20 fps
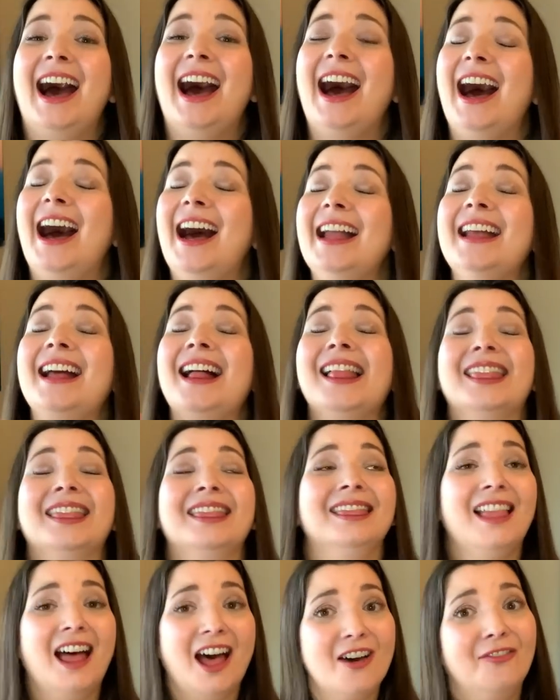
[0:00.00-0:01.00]
I
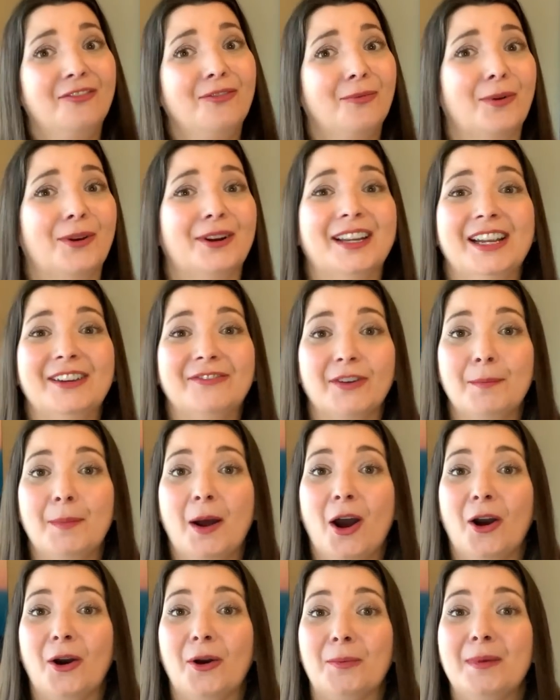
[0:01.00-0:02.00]
love working from
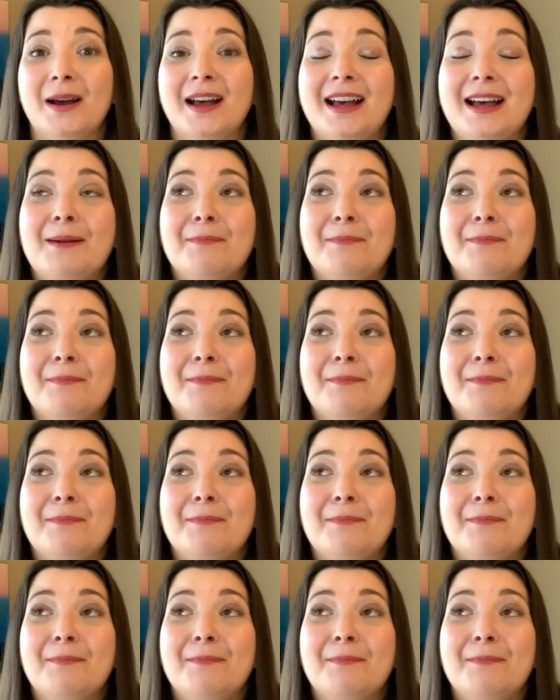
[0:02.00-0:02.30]
home,